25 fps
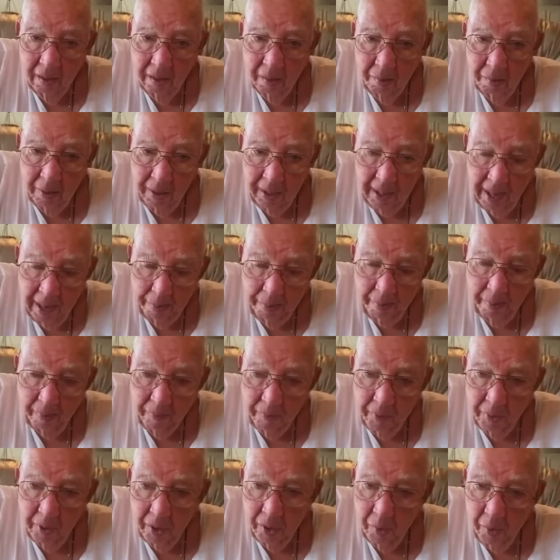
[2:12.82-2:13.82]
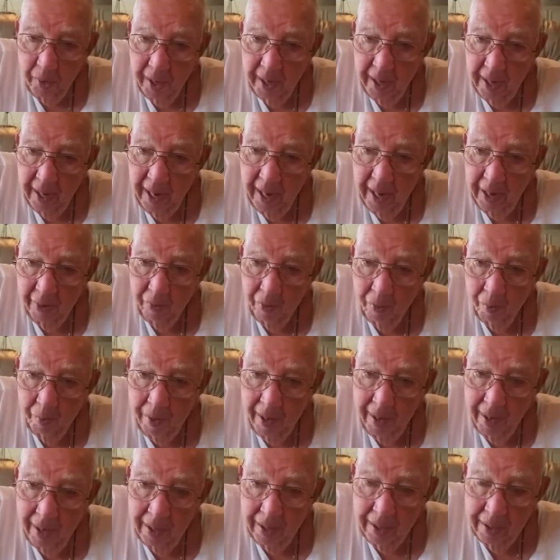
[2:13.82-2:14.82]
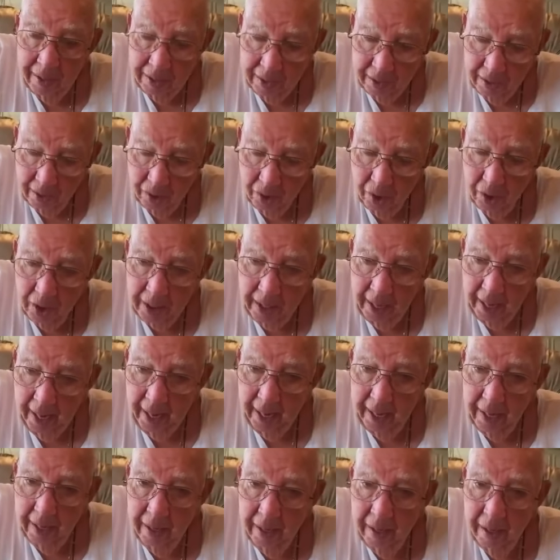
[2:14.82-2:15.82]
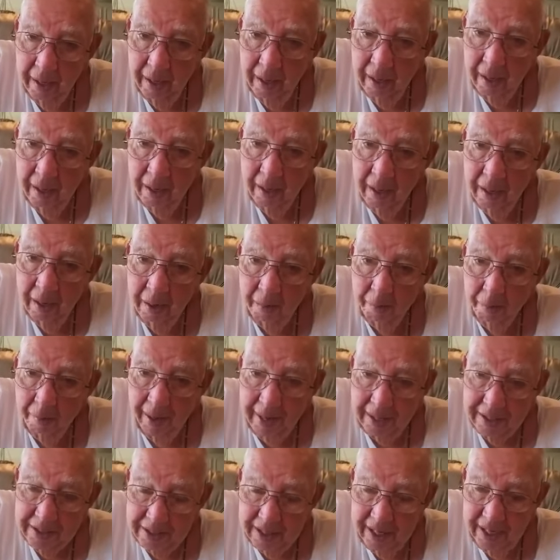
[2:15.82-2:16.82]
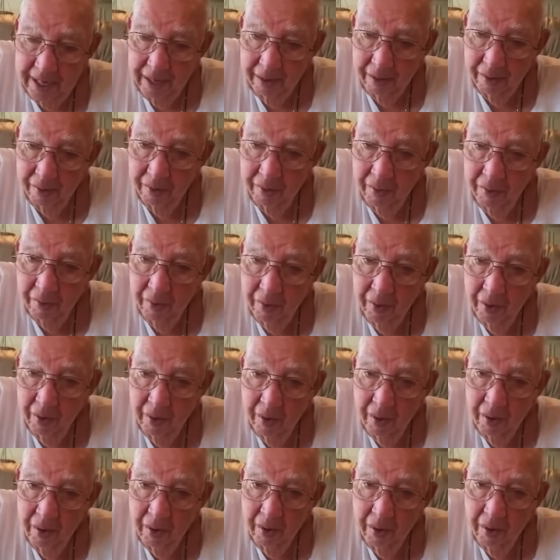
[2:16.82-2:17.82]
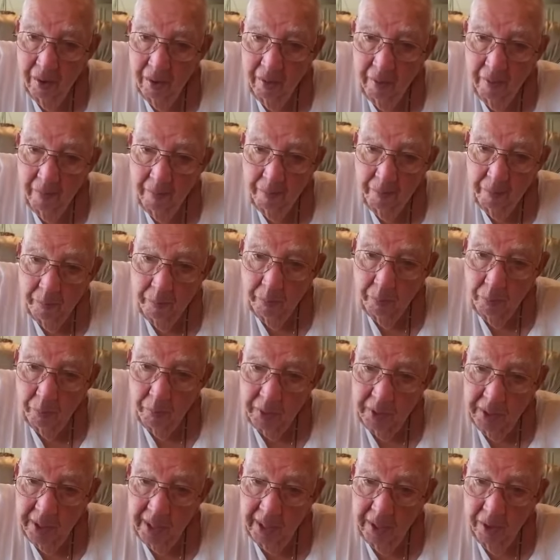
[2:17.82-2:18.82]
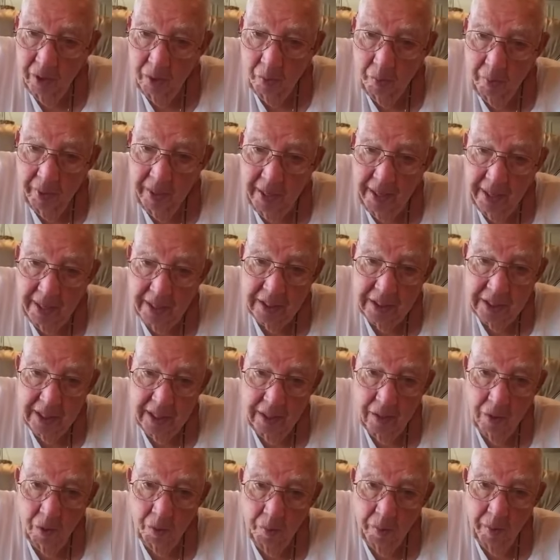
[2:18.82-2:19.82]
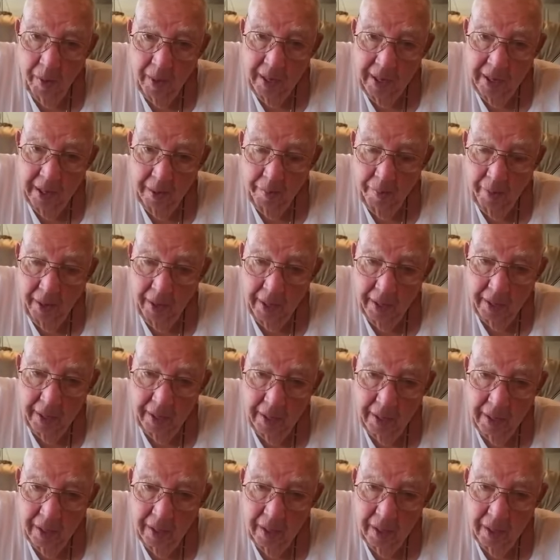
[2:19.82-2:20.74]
but I prefer a red-eyed one to look at myself. But that don't mean you can see any better.